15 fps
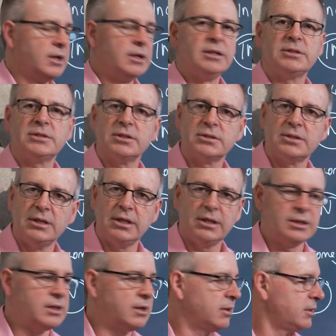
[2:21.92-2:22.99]
this is
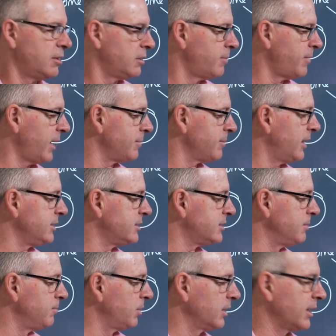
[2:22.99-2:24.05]
the Make Money Simple